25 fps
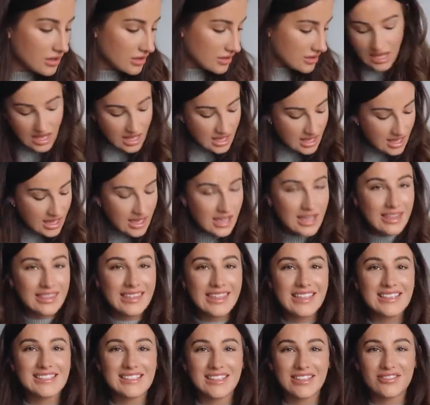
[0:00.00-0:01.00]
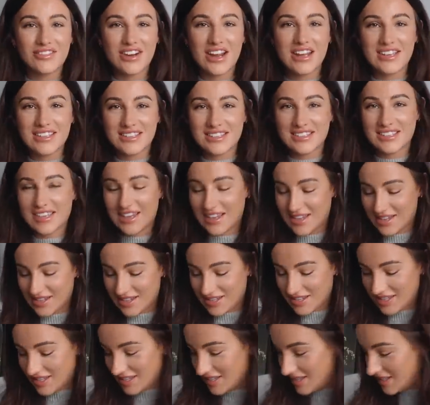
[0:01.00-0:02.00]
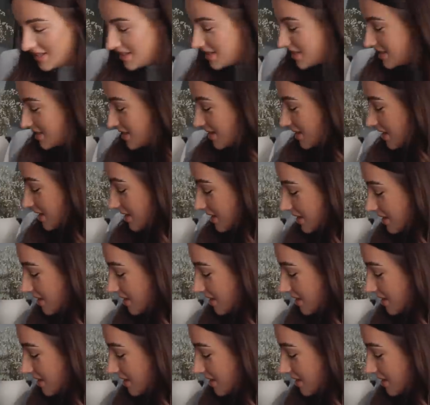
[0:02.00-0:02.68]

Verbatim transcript: Yay, these are the right size.